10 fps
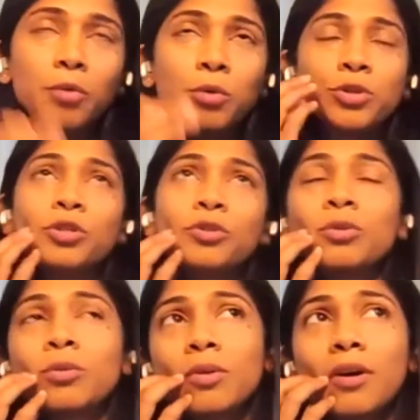would
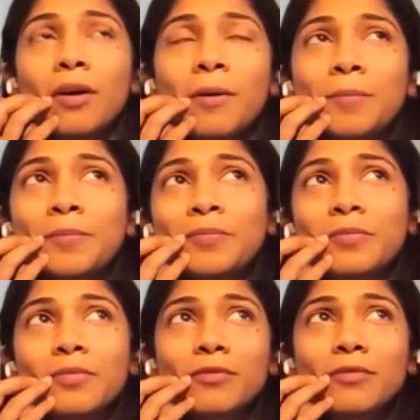you
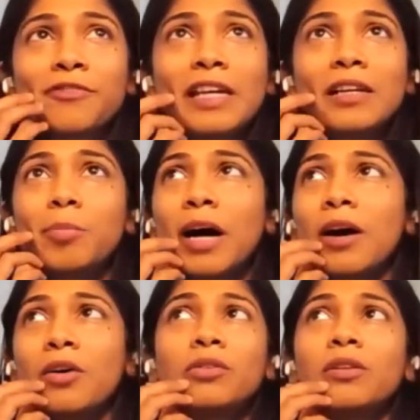feel
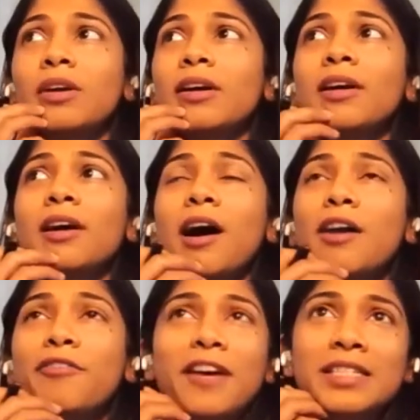about
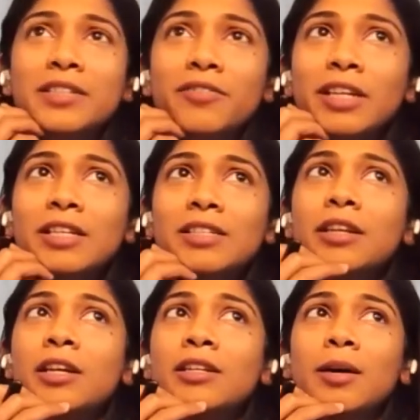our festivities
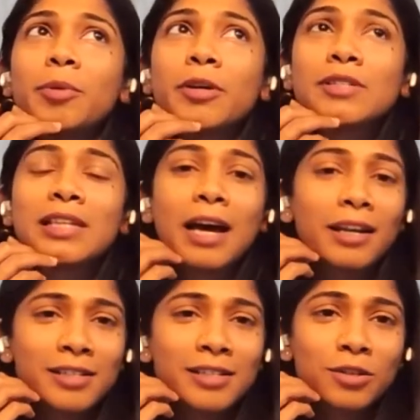in India, because
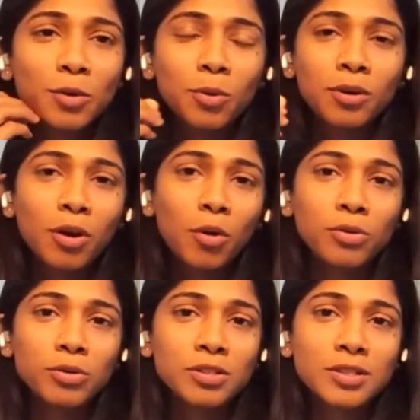light is so
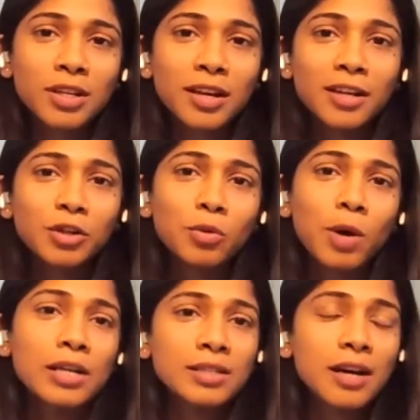close to
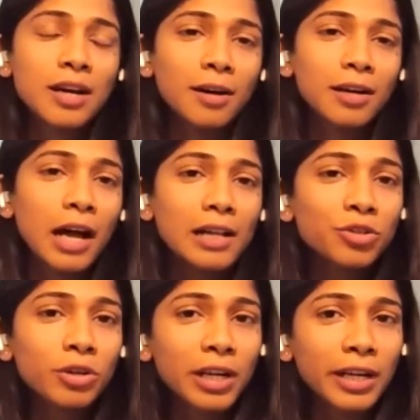us
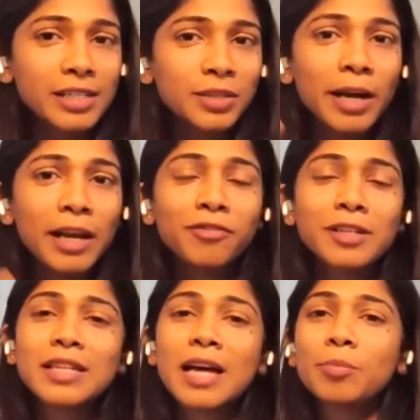culturally as well? For
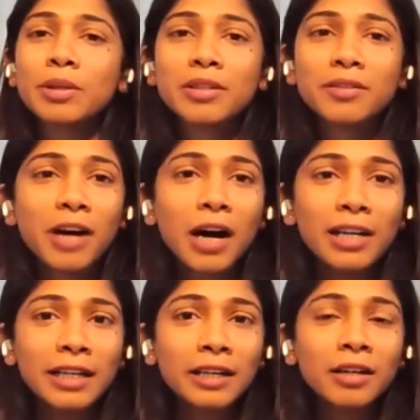example,
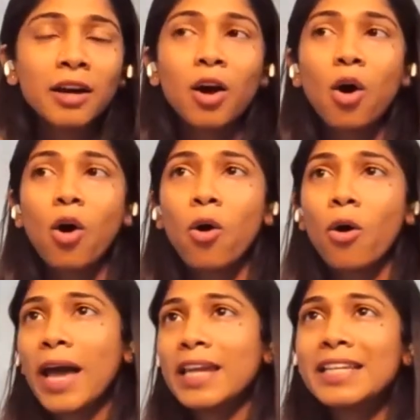Diwali
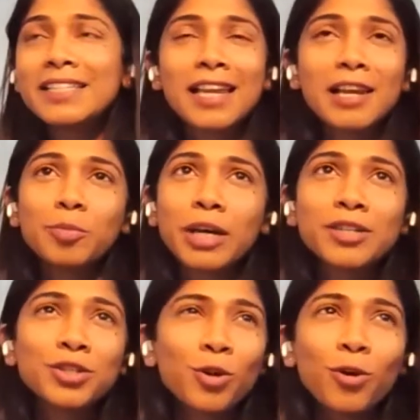or any
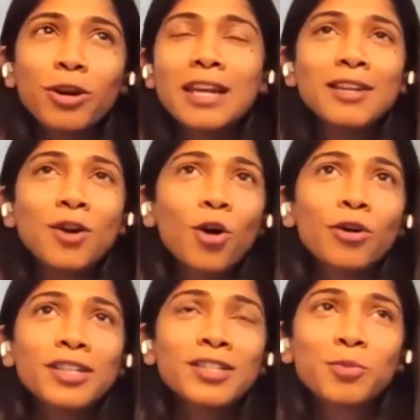celebration or an
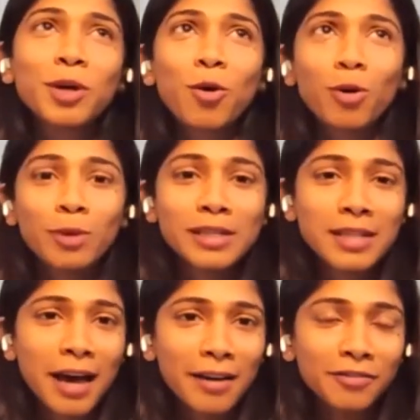inauguration, we always
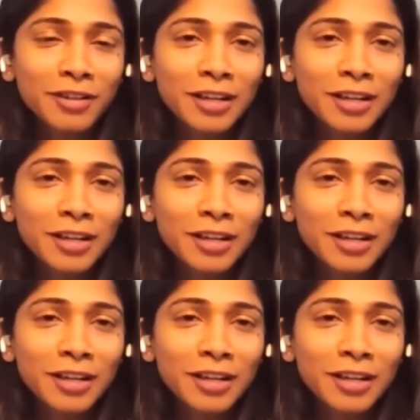have